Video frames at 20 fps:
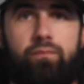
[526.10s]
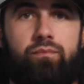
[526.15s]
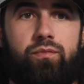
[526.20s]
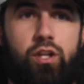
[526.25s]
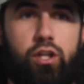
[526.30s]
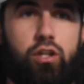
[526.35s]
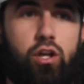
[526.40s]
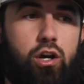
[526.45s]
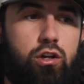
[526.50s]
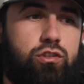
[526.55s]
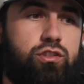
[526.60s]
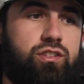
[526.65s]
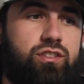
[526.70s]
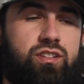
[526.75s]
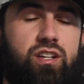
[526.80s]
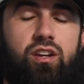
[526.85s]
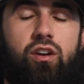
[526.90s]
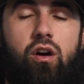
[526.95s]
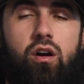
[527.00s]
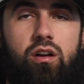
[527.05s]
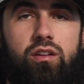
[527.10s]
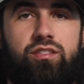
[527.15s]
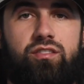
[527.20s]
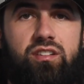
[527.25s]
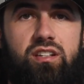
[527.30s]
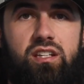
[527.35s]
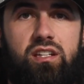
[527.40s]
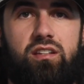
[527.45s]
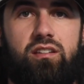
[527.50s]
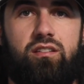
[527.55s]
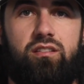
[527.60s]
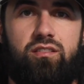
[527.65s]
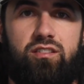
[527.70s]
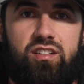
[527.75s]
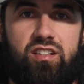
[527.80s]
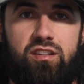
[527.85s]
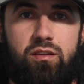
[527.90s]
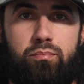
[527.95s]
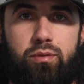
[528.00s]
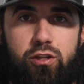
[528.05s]
the coaches can all see
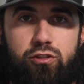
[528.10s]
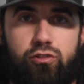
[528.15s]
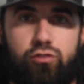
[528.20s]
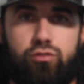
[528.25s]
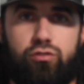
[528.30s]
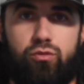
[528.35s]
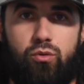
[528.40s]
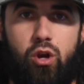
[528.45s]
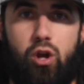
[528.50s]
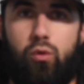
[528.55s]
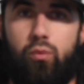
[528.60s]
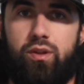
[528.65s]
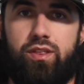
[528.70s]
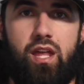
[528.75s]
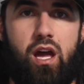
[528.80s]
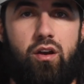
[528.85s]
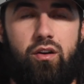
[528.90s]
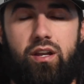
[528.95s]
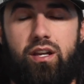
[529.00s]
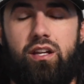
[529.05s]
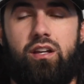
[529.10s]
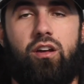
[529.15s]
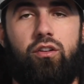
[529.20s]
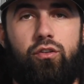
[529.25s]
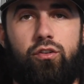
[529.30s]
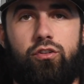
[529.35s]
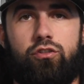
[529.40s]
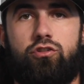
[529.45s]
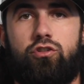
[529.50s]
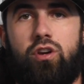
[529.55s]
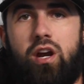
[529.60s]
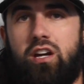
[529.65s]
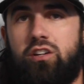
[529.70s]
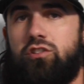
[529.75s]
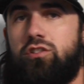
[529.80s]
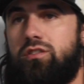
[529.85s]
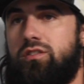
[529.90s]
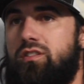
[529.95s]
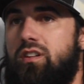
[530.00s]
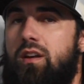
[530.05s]
the pitchers throw without any other
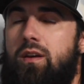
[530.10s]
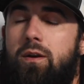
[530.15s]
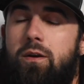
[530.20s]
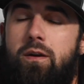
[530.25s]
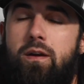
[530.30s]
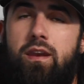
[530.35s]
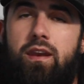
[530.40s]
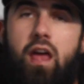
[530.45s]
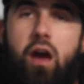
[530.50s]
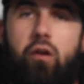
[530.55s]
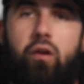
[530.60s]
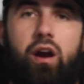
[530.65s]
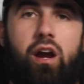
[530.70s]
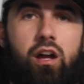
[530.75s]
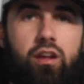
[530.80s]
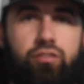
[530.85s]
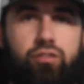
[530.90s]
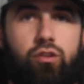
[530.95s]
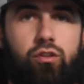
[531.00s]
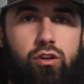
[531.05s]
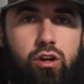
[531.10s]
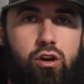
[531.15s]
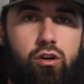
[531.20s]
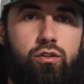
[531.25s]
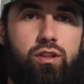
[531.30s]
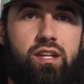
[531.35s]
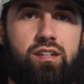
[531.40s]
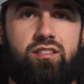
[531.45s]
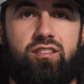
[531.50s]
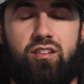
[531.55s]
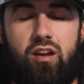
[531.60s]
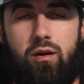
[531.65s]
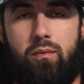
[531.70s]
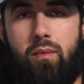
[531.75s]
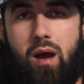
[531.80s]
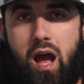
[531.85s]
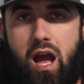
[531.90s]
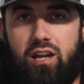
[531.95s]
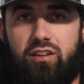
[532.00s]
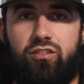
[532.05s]
distractions. Now, I also know that some
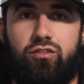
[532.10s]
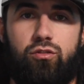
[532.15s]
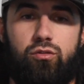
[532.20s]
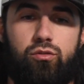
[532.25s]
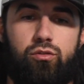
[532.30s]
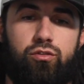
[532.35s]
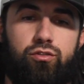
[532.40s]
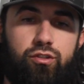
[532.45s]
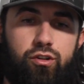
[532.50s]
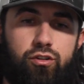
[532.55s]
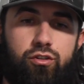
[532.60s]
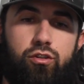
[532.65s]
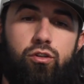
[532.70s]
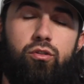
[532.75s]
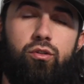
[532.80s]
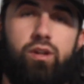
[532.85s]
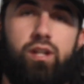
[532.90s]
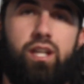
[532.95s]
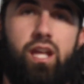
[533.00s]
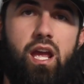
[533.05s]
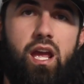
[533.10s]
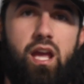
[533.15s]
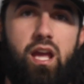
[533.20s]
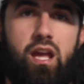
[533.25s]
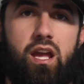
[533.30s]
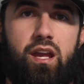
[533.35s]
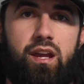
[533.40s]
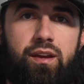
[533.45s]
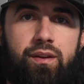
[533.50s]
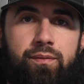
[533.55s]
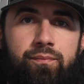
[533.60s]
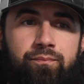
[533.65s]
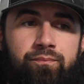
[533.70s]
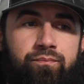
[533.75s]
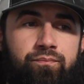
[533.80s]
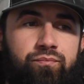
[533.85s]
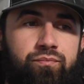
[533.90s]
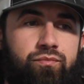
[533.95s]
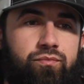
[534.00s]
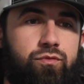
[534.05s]
high schools are doing a
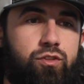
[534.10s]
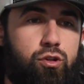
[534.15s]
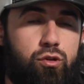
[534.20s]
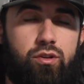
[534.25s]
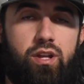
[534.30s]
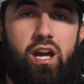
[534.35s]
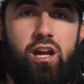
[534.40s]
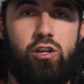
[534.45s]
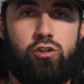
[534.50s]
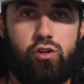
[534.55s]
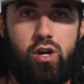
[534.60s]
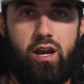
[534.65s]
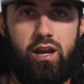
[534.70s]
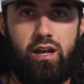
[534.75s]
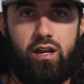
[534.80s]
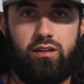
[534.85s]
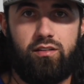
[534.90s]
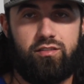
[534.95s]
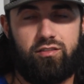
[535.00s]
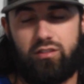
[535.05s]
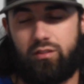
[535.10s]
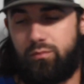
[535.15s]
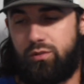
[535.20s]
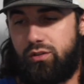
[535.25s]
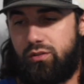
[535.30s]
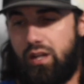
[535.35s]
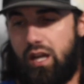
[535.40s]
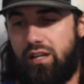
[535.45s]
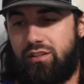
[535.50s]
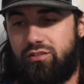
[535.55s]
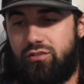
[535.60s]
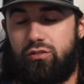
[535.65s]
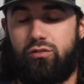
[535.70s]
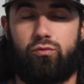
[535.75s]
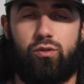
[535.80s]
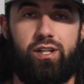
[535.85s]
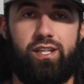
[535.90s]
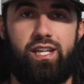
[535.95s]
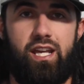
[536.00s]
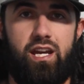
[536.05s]
2-day tryout. Some of you guys do
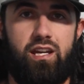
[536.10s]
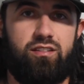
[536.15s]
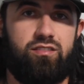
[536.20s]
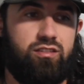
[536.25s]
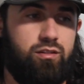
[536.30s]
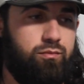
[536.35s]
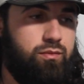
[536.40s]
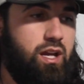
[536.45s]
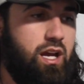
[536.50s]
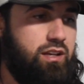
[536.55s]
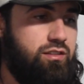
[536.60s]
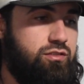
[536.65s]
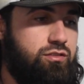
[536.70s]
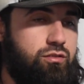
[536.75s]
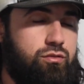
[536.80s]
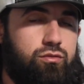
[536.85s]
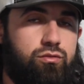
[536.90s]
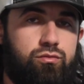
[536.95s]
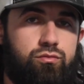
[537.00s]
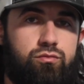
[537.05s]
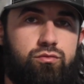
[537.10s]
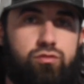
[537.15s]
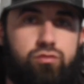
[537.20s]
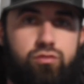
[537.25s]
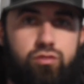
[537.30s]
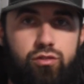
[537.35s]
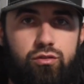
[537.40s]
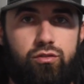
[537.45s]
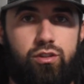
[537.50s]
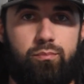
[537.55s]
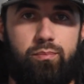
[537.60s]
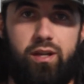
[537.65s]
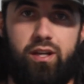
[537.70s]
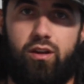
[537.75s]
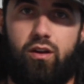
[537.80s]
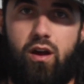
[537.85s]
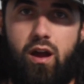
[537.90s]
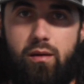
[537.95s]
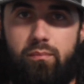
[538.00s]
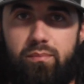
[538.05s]
1 day, some guys do 2, depending
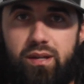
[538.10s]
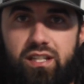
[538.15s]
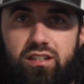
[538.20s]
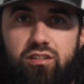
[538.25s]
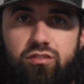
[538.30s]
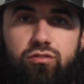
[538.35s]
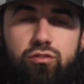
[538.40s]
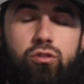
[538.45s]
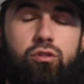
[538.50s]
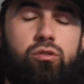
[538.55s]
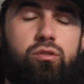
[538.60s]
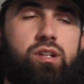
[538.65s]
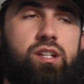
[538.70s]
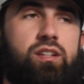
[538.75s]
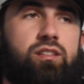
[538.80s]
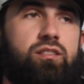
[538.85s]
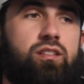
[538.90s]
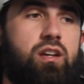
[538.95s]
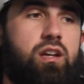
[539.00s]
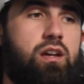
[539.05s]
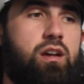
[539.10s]
on how big the school is.